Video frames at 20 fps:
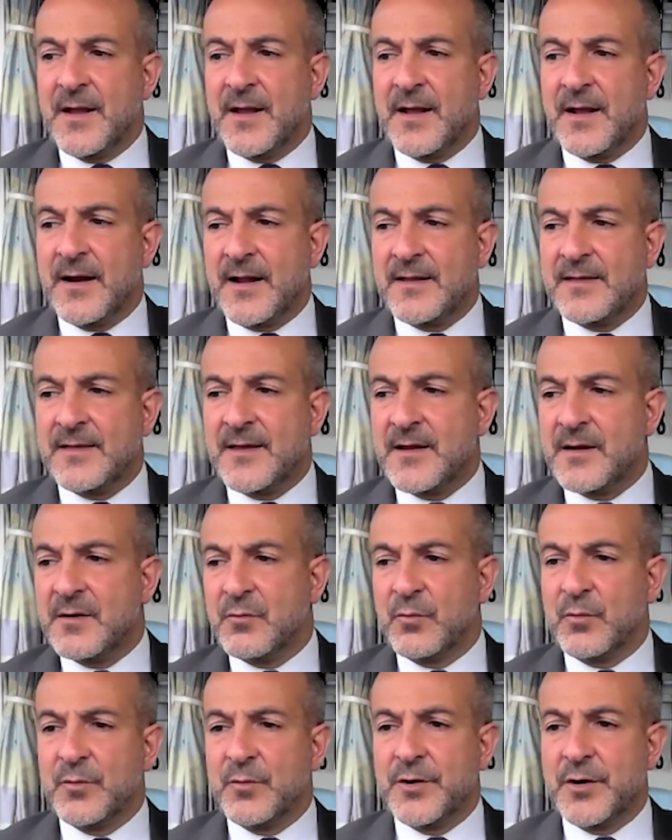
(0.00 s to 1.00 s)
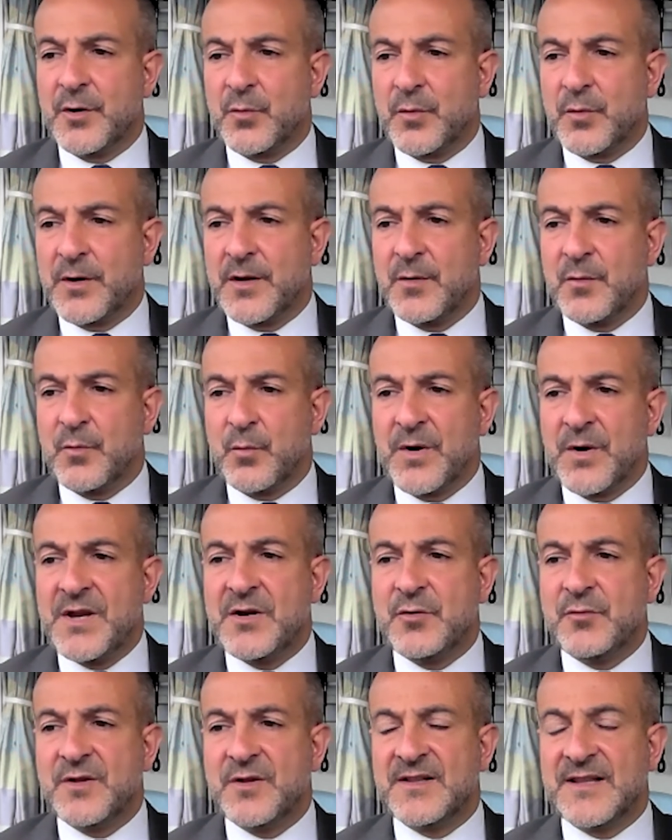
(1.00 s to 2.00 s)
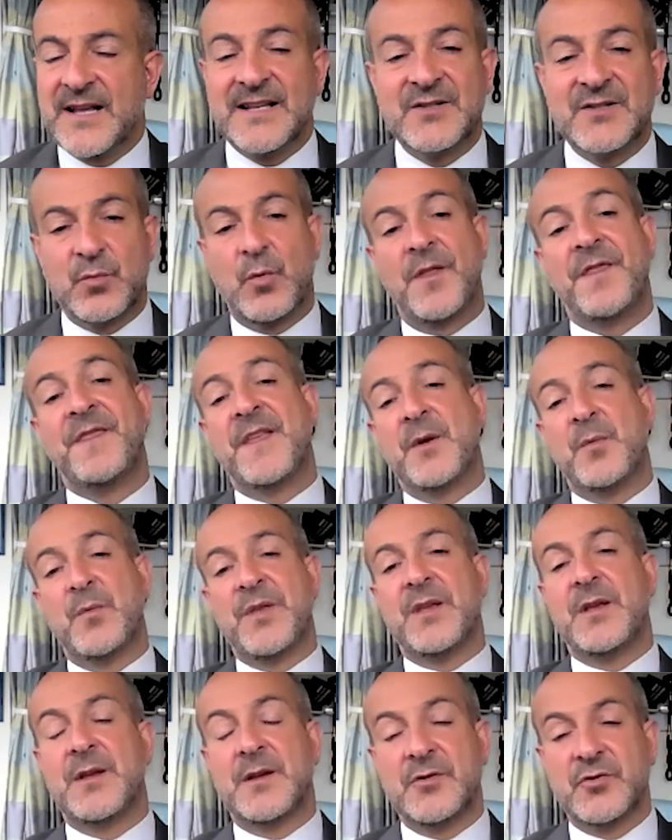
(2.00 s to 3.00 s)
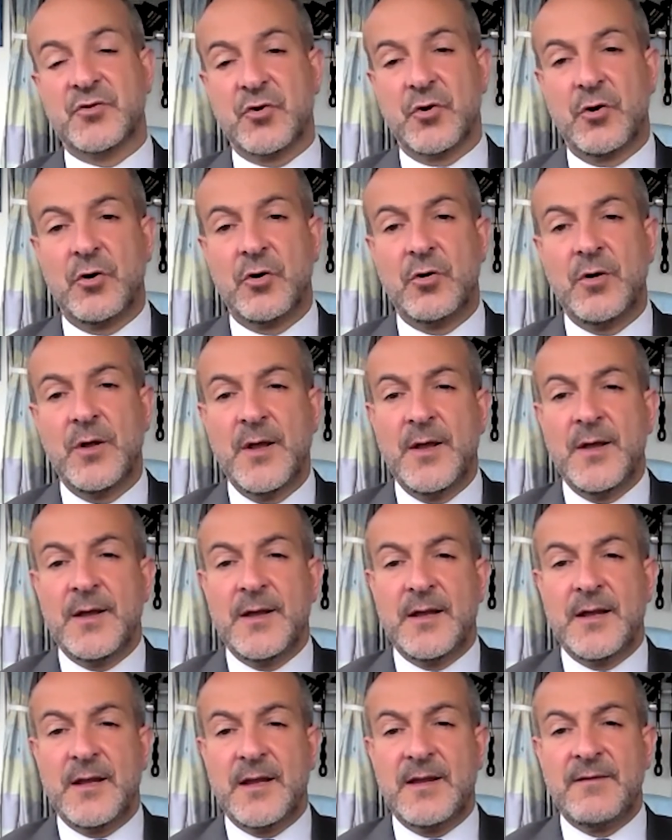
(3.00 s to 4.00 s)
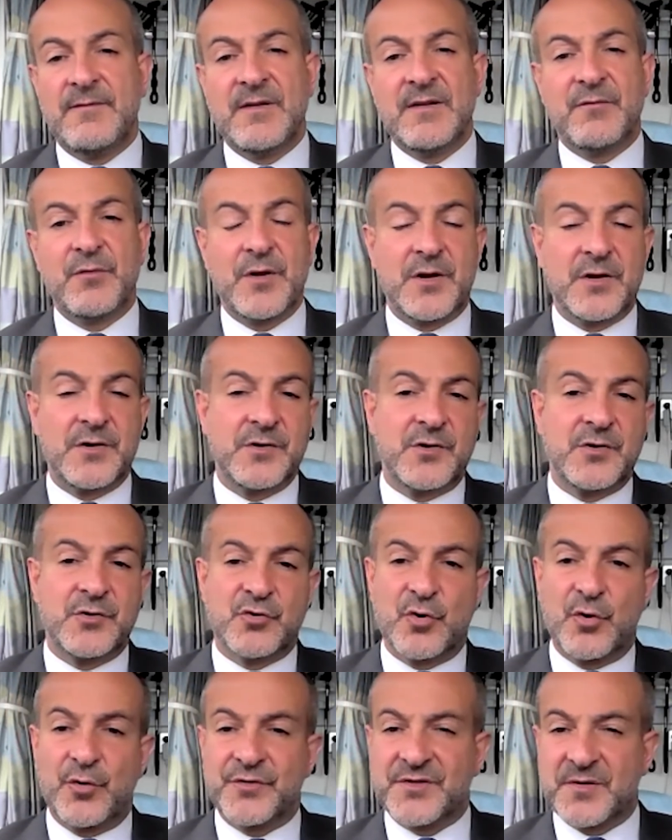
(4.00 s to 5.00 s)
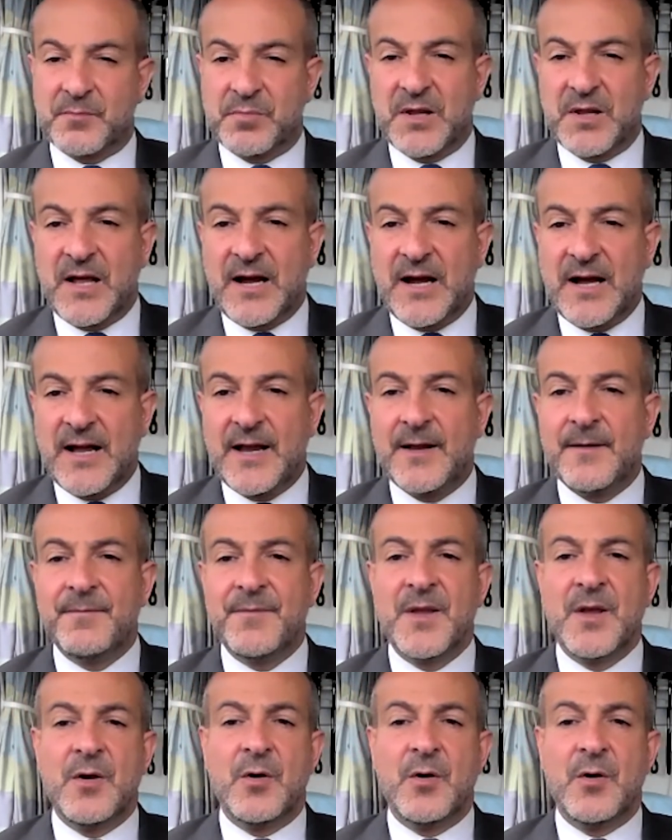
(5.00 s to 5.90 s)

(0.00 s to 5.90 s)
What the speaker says: And I think we knew that that's one thing we could control, even if we couldn't control supply,